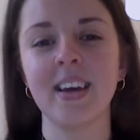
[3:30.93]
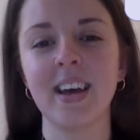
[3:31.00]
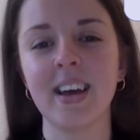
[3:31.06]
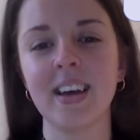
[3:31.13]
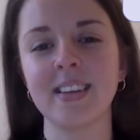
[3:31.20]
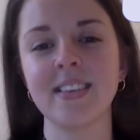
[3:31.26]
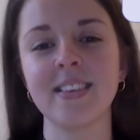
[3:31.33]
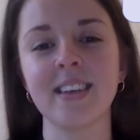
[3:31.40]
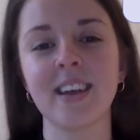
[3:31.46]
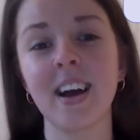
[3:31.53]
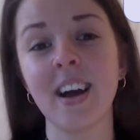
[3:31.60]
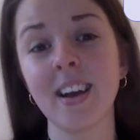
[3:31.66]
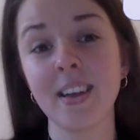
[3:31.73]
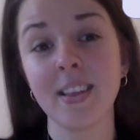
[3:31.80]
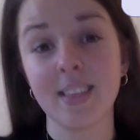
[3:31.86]
And
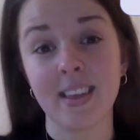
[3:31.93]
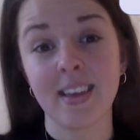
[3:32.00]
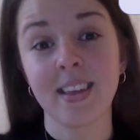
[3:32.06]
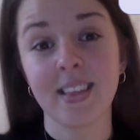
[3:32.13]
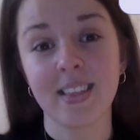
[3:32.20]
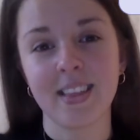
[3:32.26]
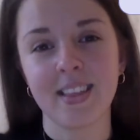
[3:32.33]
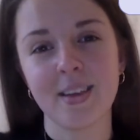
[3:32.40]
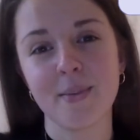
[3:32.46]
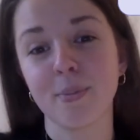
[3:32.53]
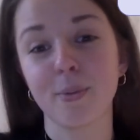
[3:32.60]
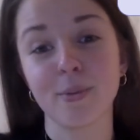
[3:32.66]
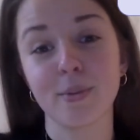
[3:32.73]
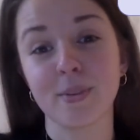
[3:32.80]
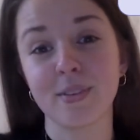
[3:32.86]
I think that the
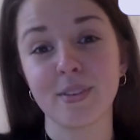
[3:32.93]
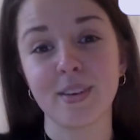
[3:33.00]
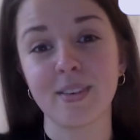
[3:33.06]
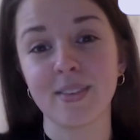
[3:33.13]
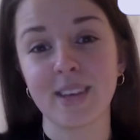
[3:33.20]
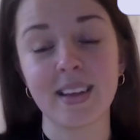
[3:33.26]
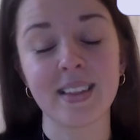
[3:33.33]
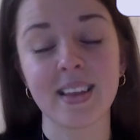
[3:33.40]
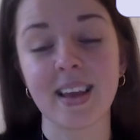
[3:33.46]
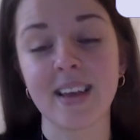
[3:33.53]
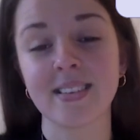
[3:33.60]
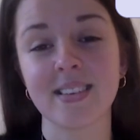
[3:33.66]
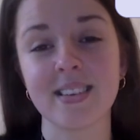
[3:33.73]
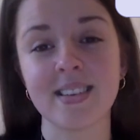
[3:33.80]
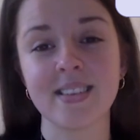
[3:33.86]
importance of a healthcare
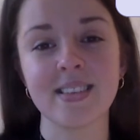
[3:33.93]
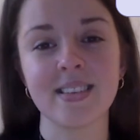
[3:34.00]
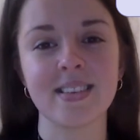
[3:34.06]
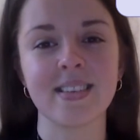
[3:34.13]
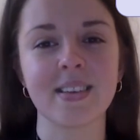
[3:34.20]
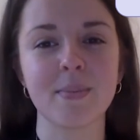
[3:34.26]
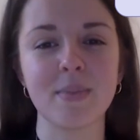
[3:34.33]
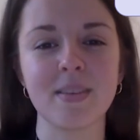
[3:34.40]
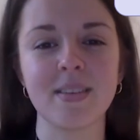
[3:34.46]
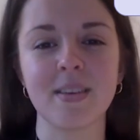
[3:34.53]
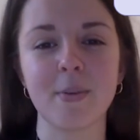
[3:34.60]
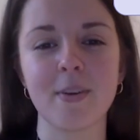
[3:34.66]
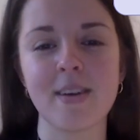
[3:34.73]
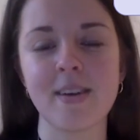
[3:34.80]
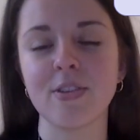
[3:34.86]
scientist can be seen
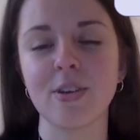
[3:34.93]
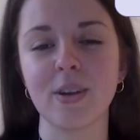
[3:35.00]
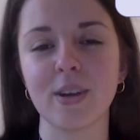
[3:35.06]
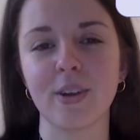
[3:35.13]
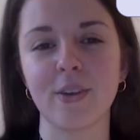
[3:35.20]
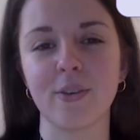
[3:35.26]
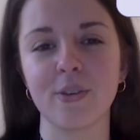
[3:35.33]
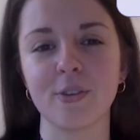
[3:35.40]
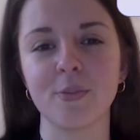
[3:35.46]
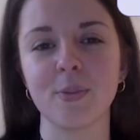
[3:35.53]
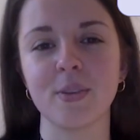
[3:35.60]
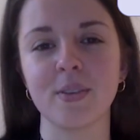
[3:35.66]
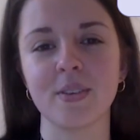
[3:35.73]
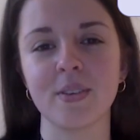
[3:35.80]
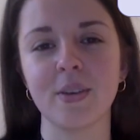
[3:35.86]
wherever you look in a
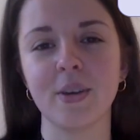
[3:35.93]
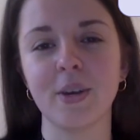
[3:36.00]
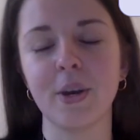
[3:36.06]
hospital,